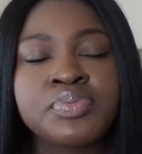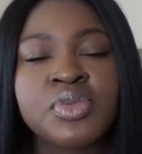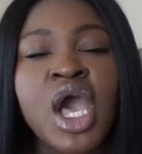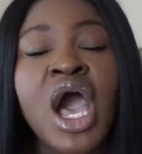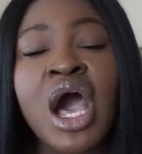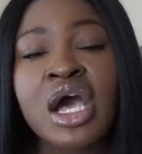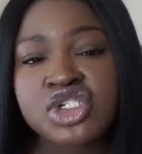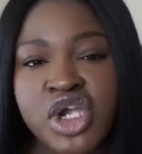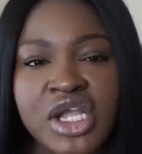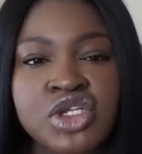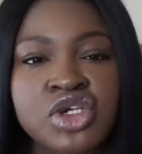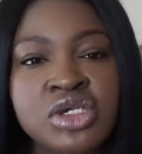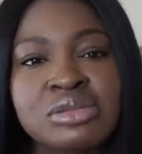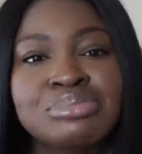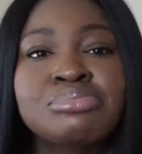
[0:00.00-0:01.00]

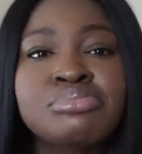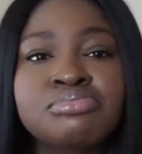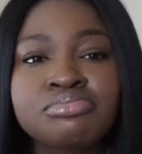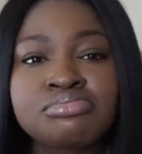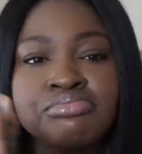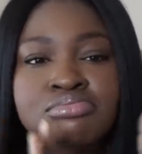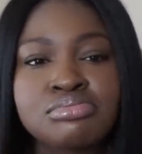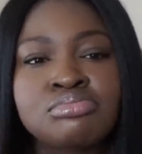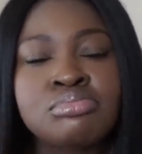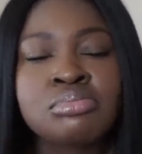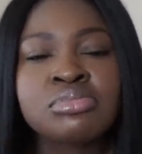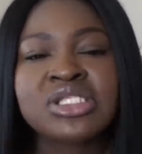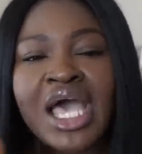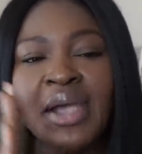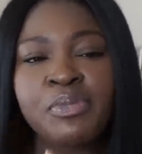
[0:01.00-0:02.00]
contractor
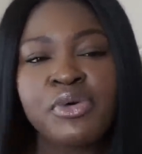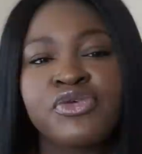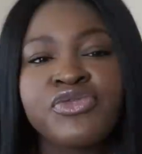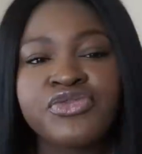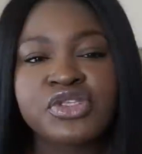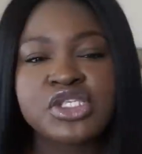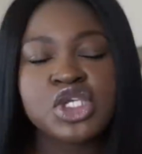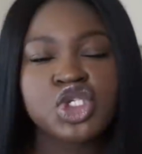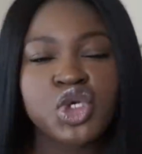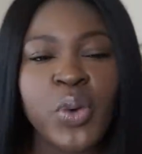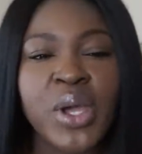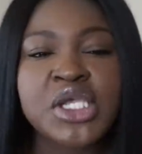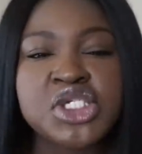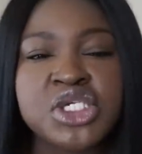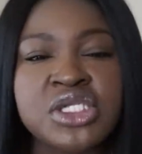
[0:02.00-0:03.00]
type of
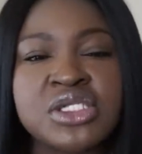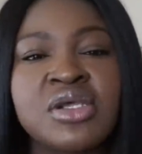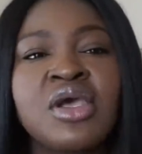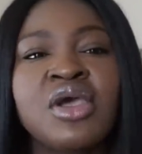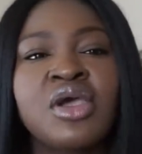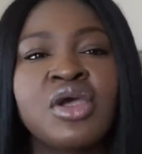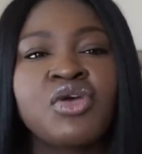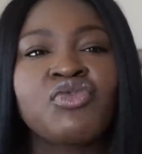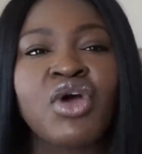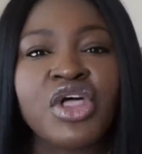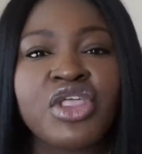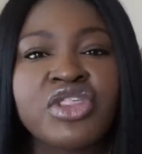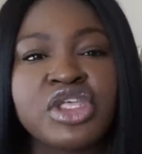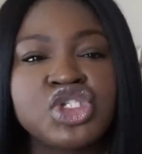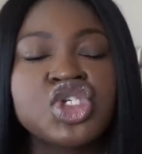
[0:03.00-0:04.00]
situation
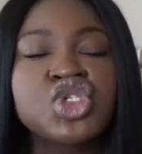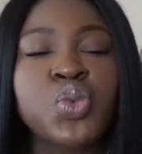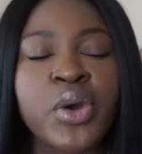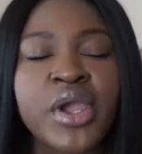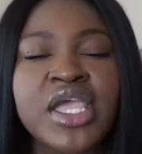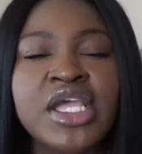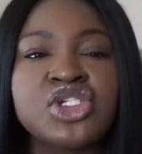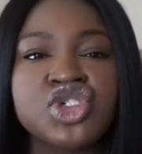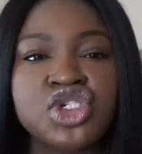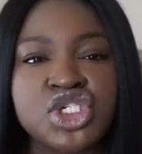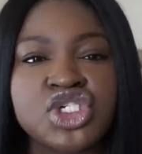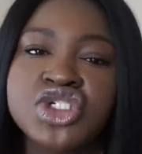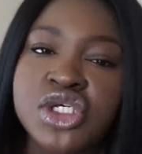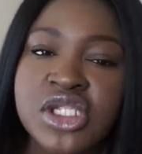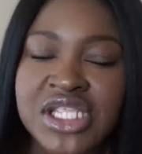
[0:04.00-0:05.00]
rather than just working
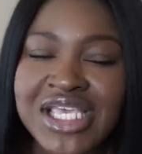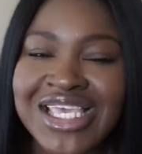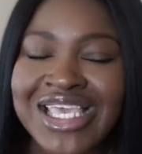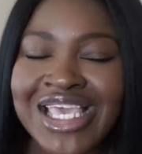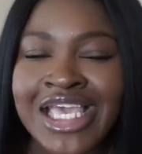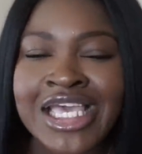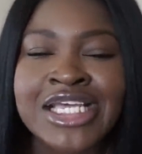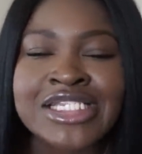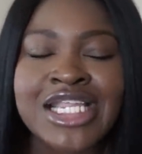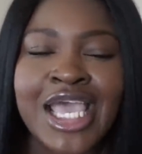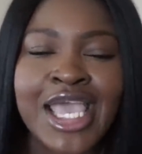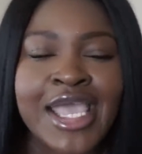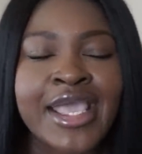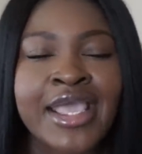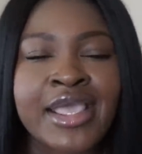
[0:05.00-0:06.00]
traditionally in
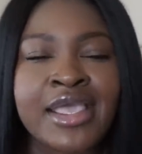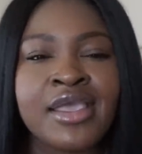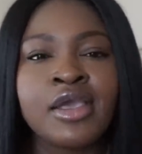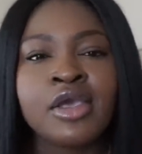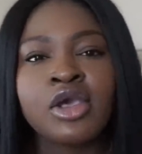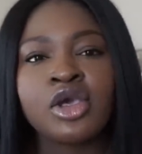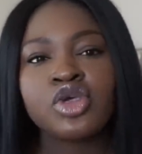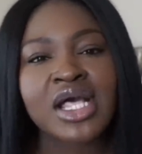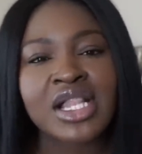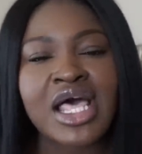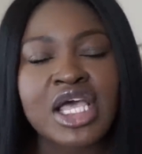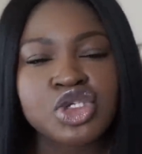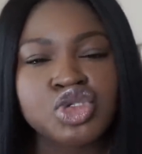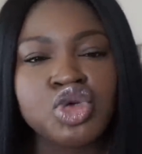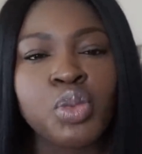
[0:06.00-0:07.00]
a
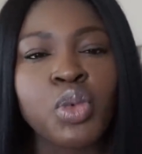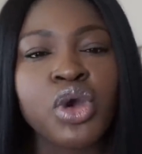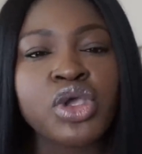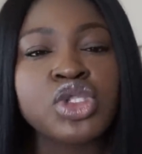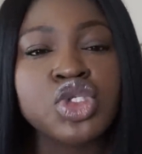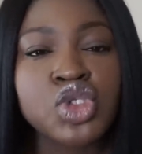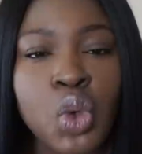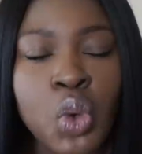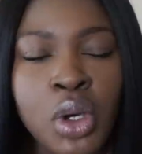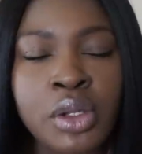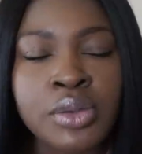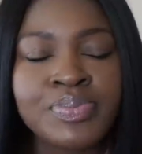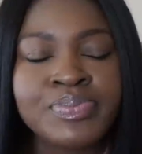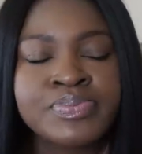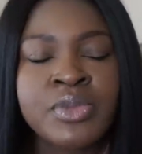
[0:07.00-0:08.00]
classroom or in the
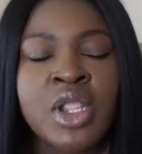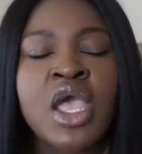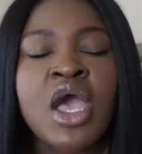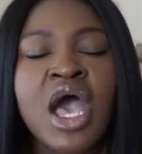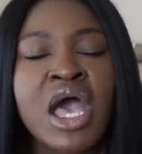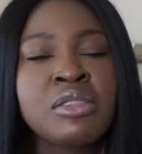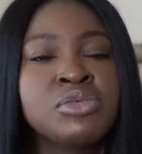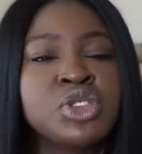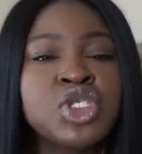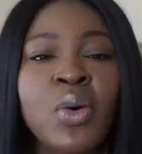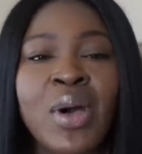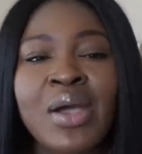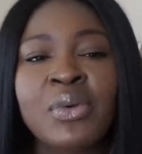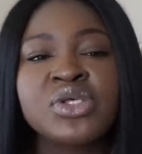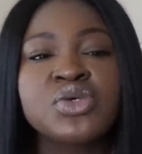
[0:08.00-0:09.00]
school. And so
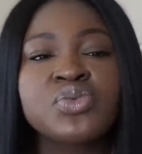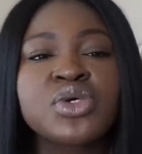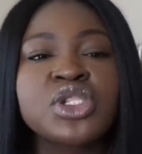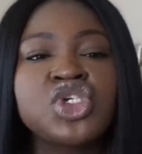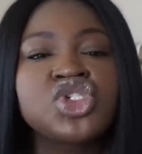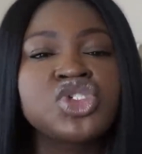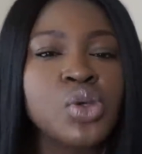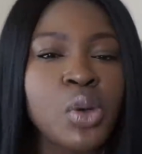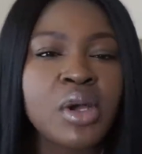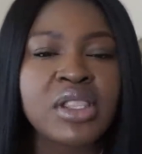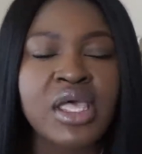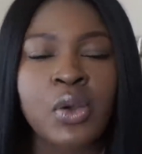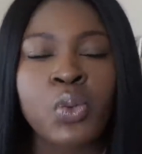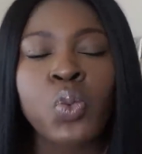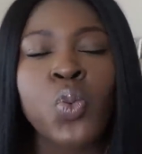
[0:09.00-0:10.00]
I wasn't really sure
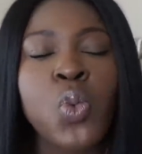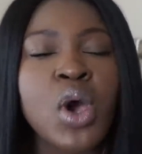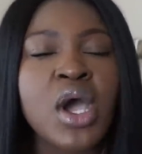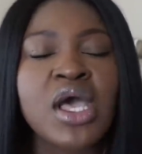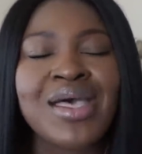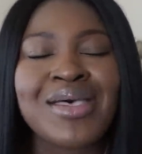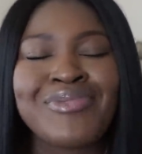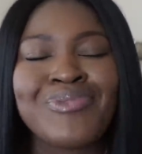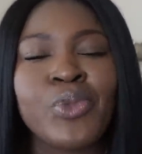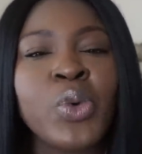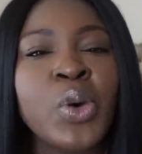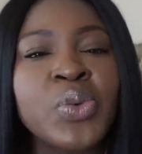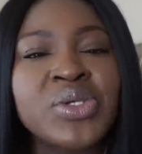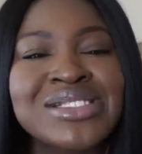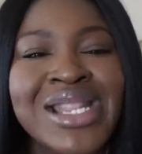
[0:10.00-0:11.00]
like what
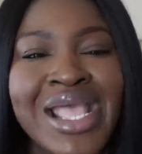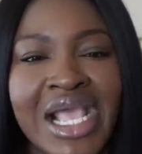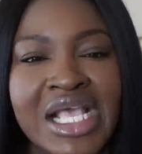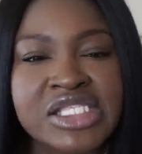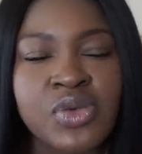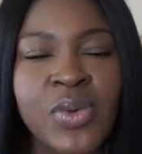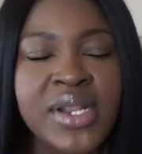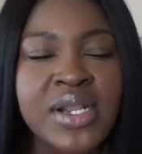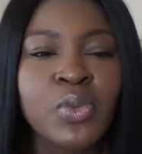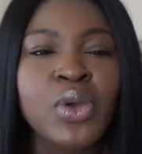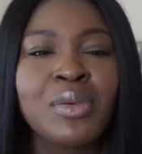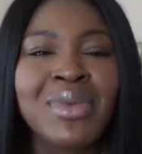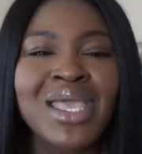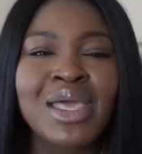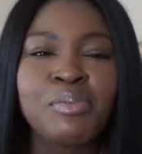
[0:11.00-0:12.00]
was next. So I didn't want
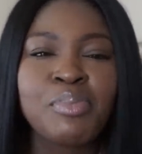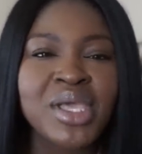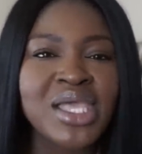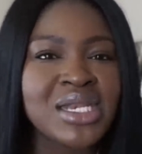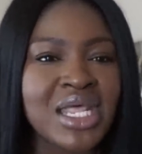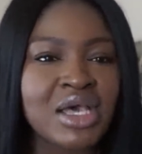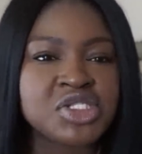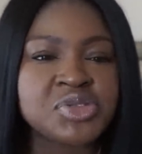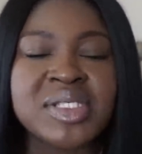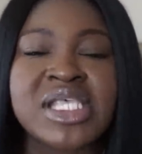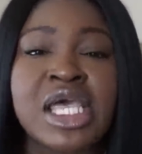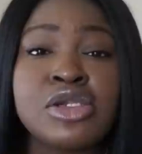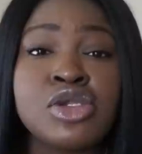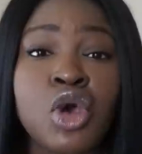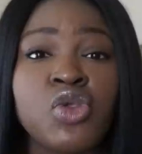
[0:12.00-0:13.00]
to make a big announcement
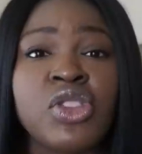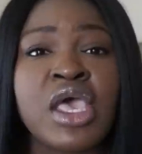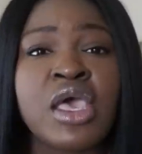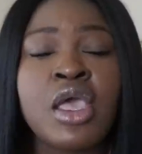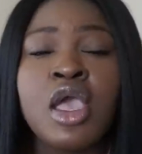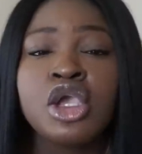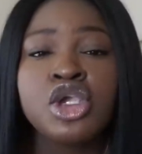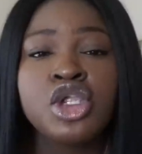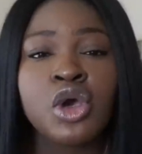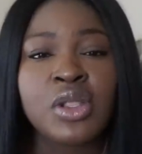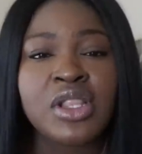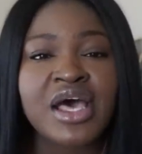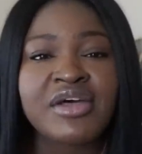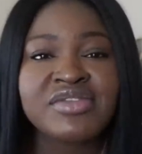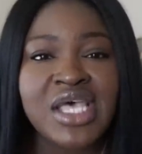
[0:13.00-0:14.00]
because I know that, you know, a
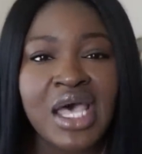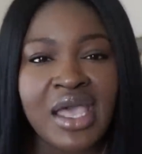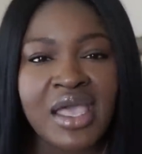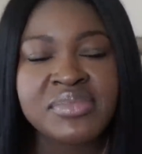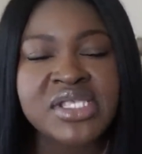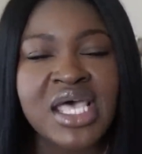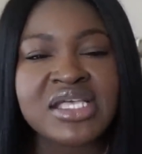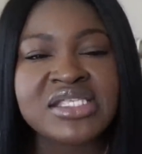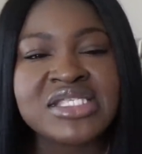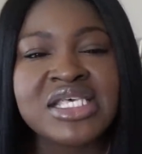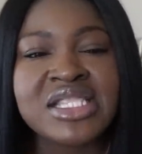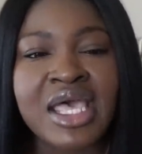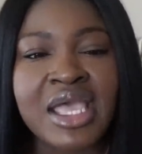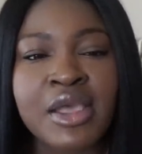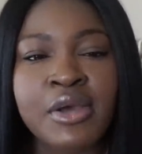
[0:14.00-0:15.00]
lot of times I see
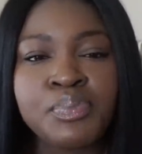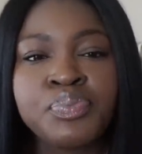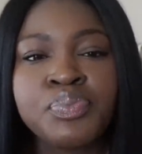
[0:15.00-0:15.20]
like